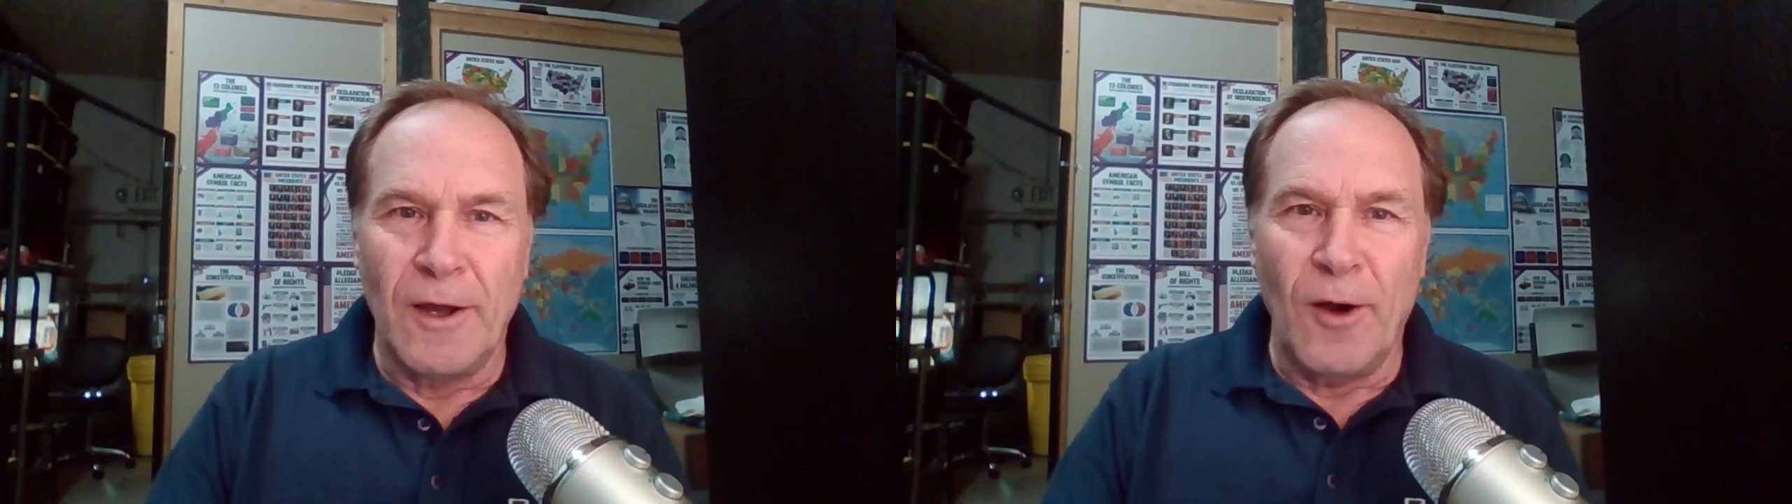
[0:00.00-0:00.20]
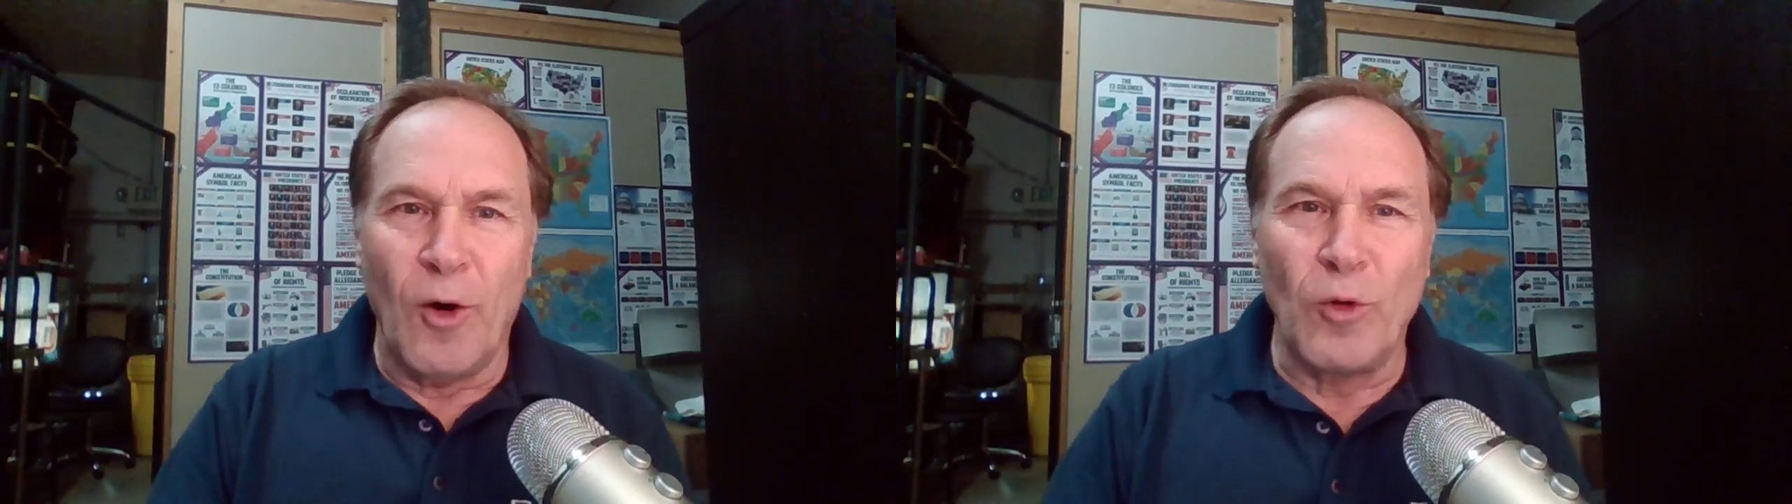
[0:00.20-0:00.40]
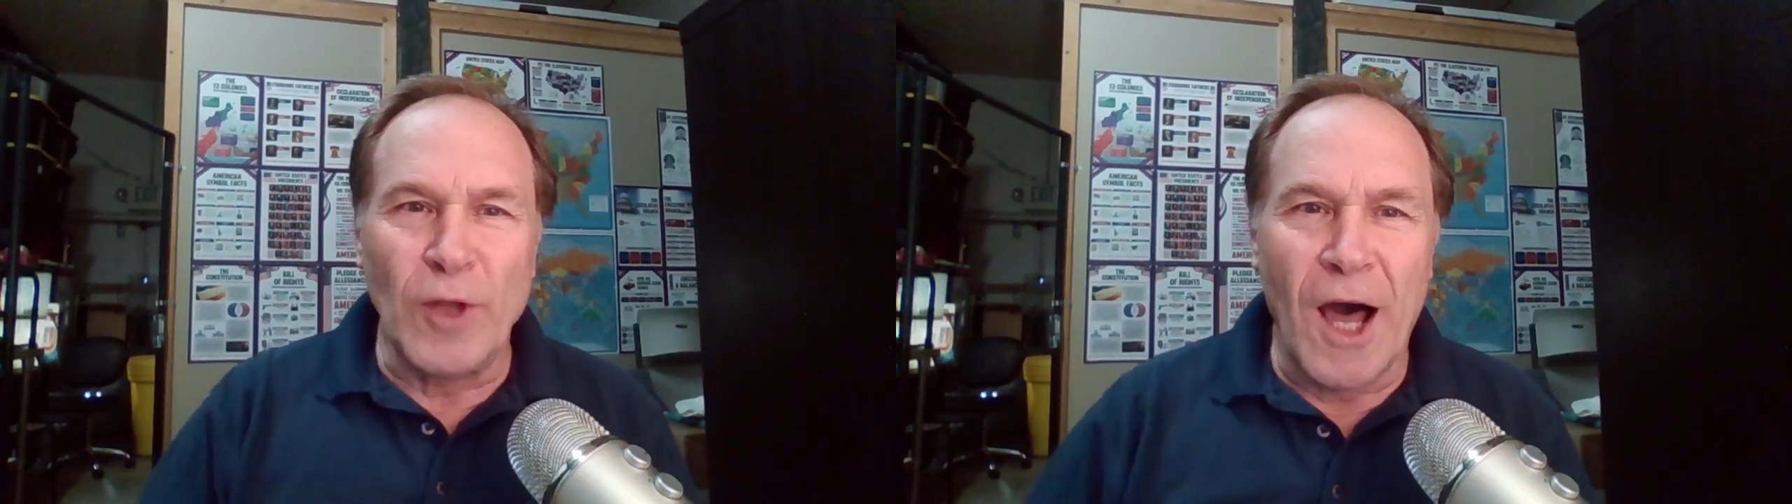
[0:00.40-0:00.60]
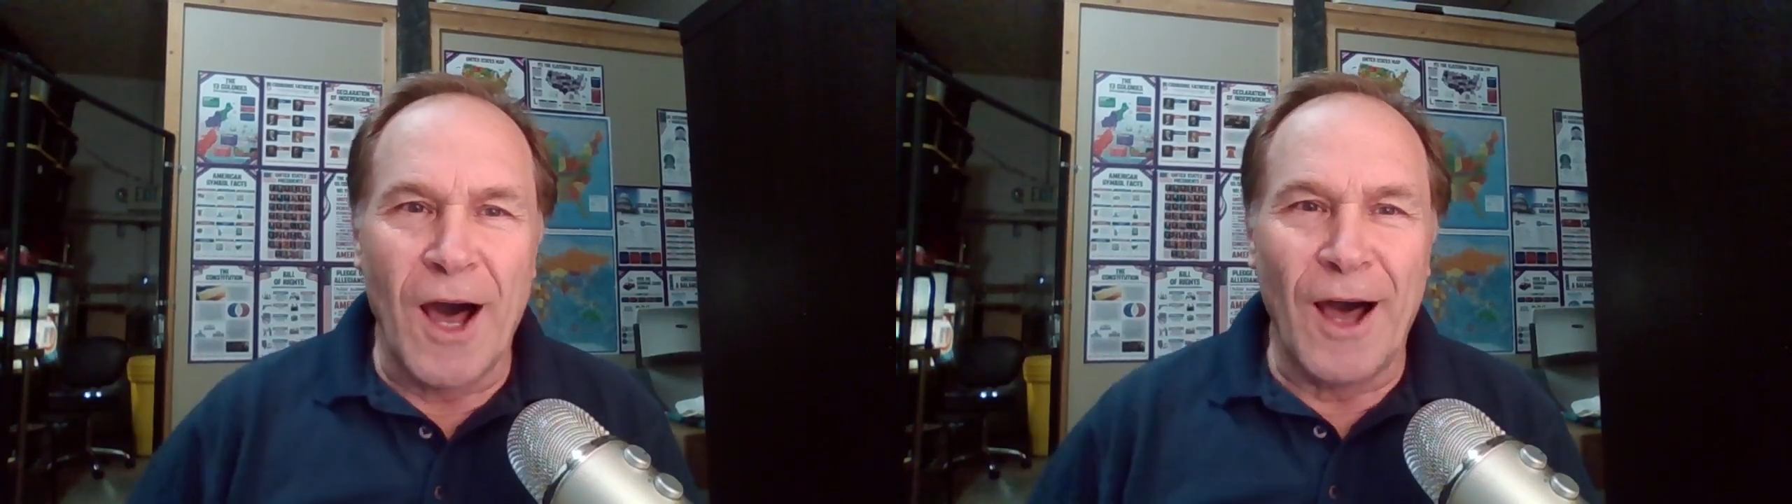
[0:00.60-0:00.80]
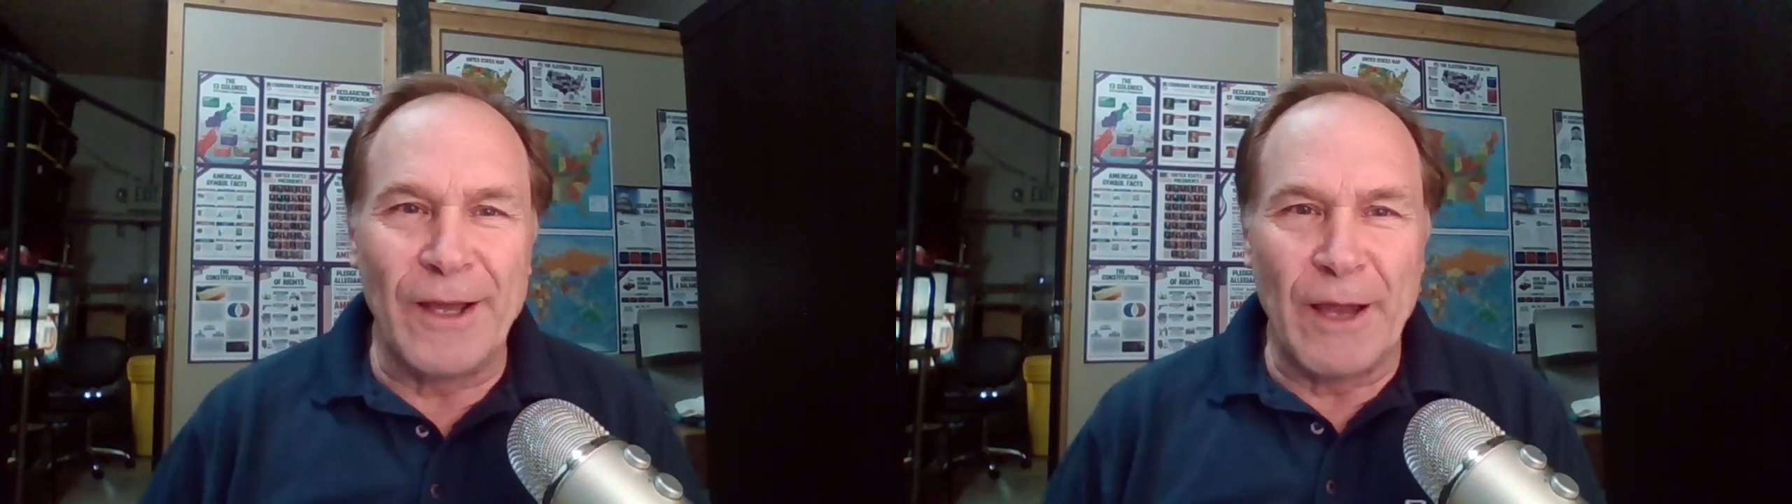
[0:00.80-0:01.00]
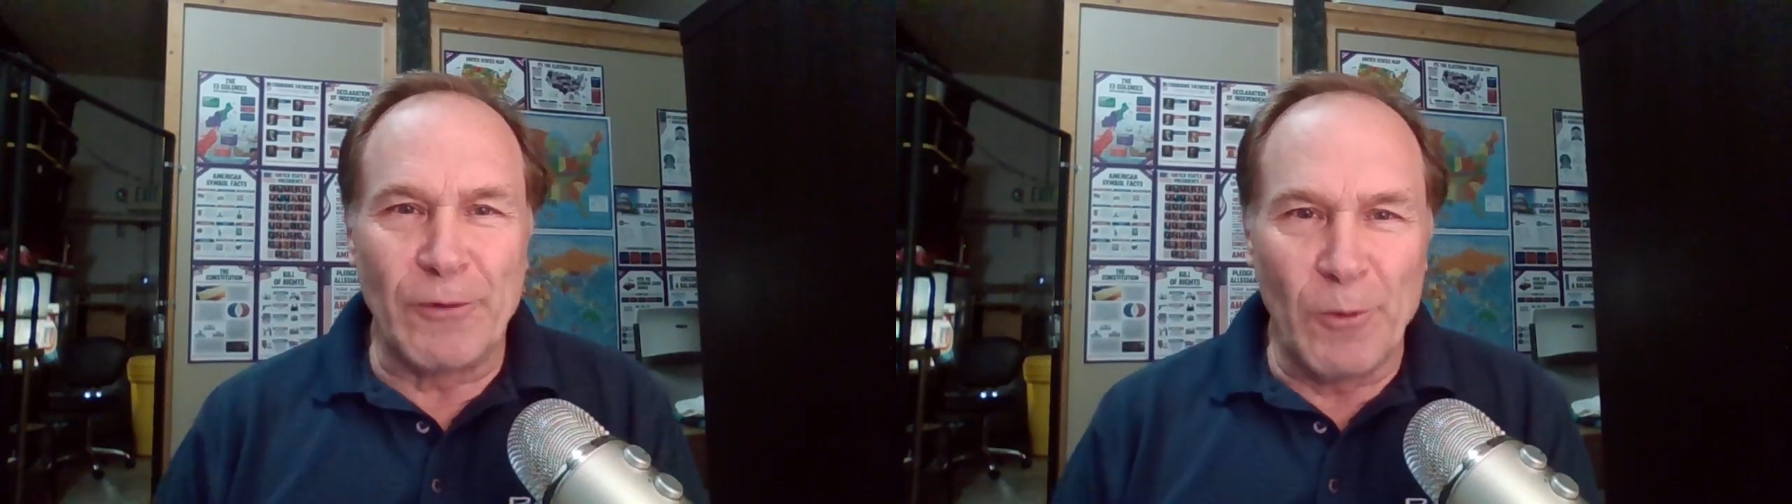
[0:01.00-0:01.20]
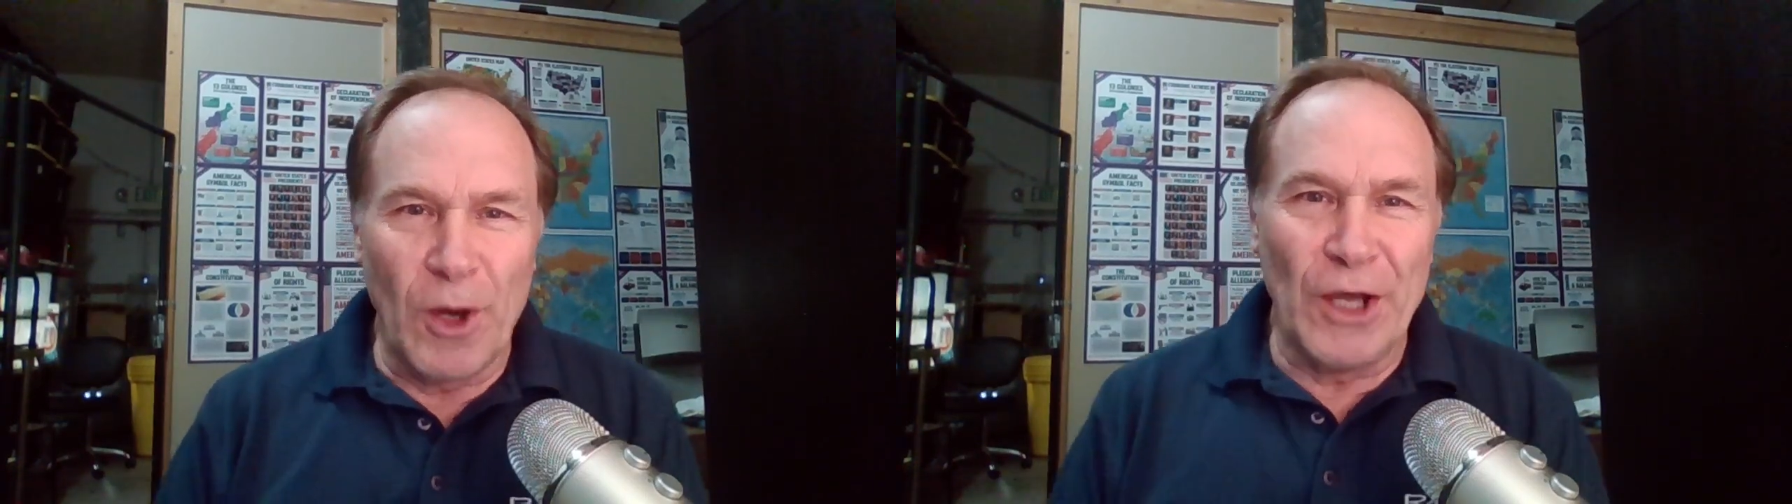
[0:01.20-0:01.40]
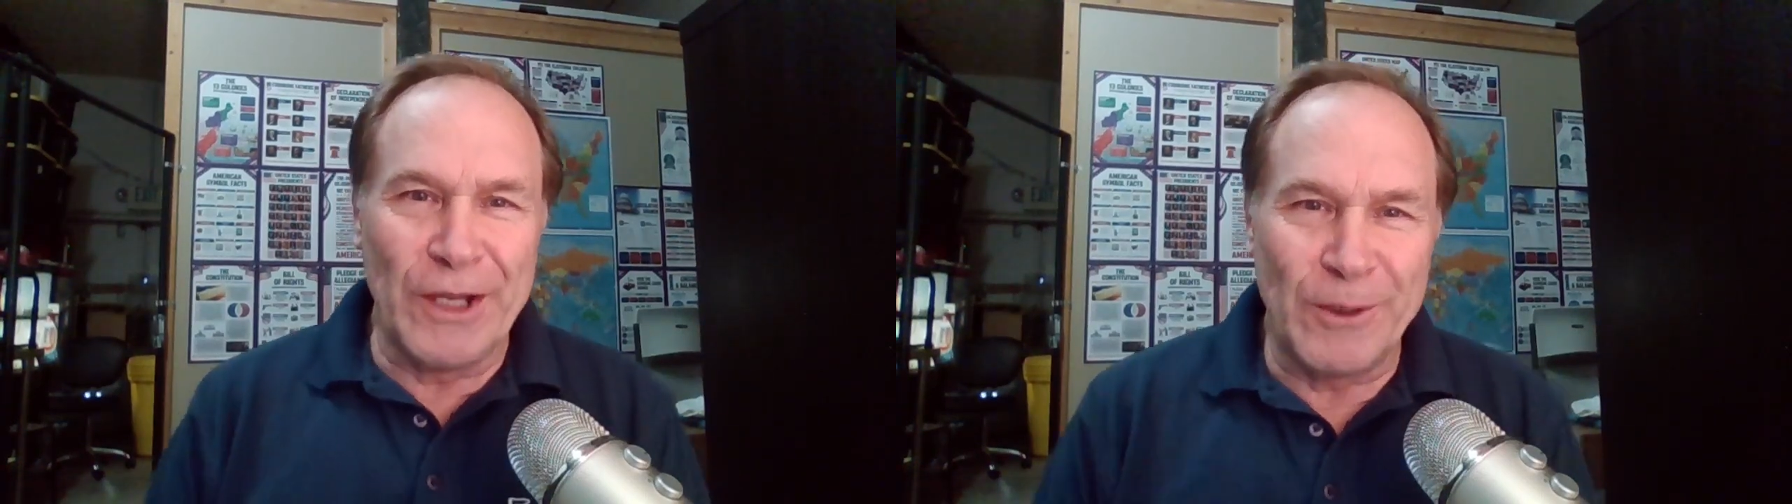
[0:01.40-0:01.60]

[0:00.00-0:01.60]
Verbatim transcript: Hola, everyone,